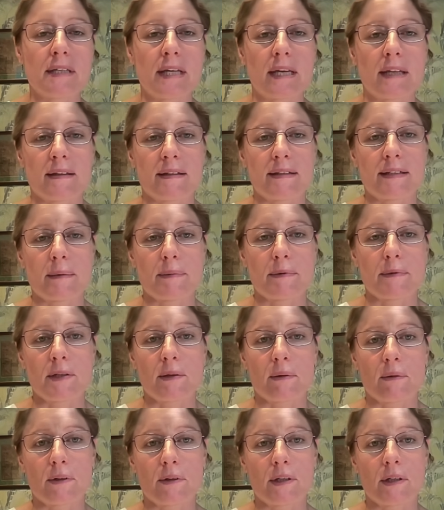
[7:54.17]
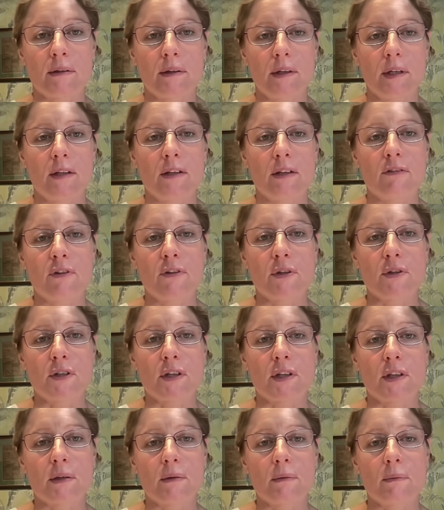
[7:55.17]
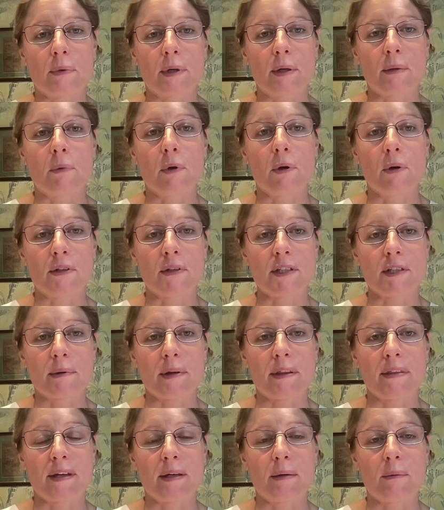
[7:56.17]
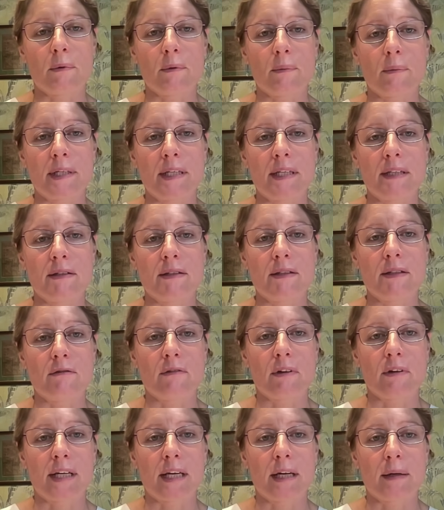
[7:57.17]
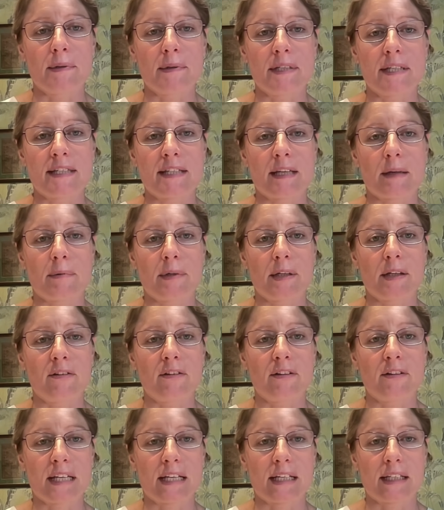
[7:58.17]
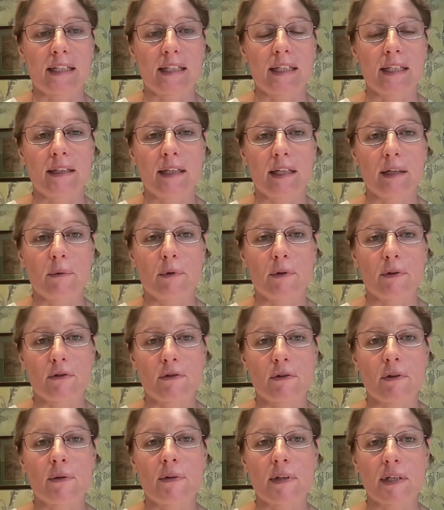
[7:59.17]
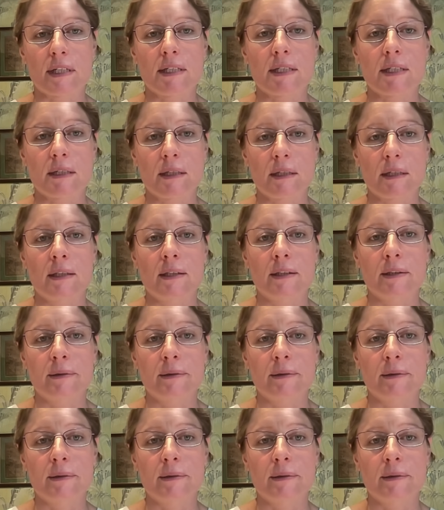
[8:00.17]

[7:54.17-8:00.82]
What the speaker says: That's absolutely not the future that we want. So I think what we need to do right now is establish exactly what the truth is.